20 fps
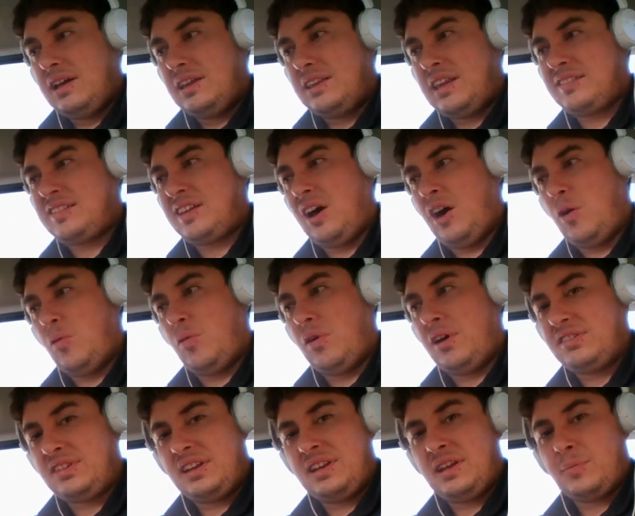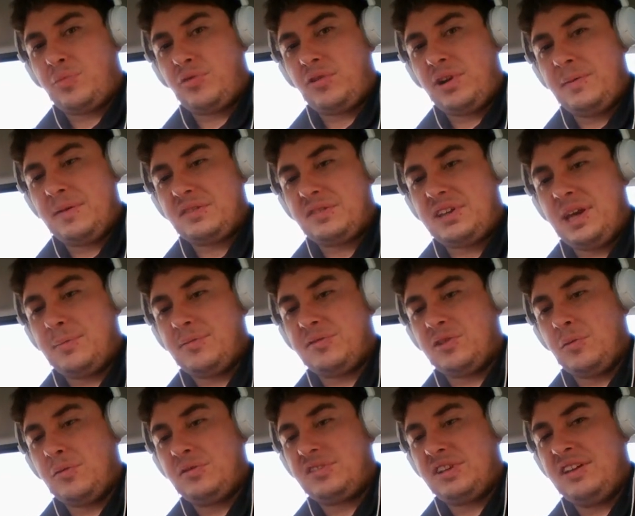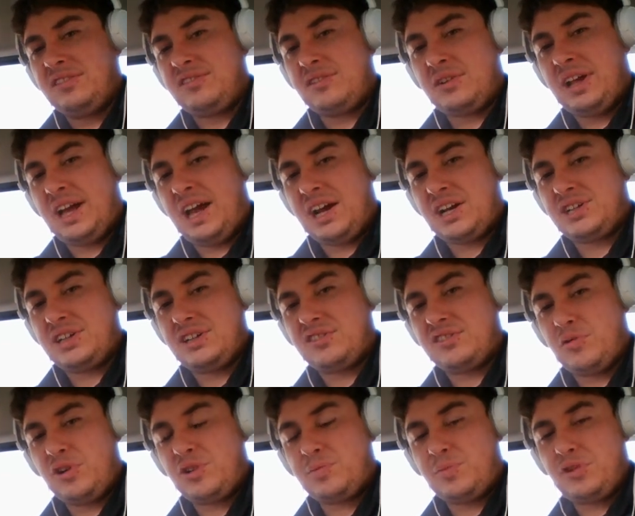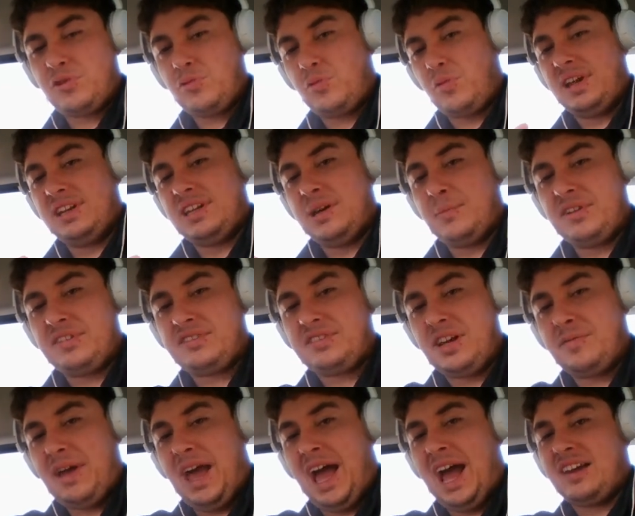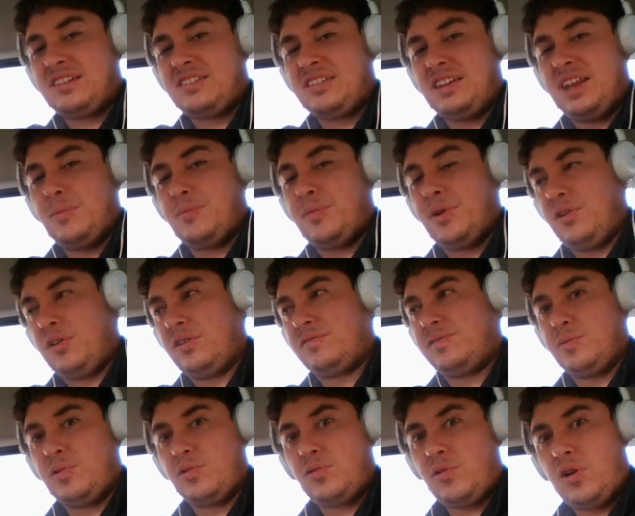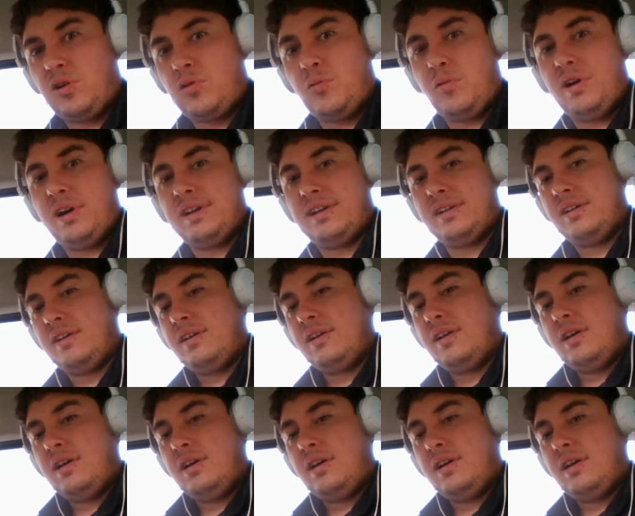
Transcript: that's how it was in the previous game so it was easier to actually switch between them instead of accidentally building from the wrong one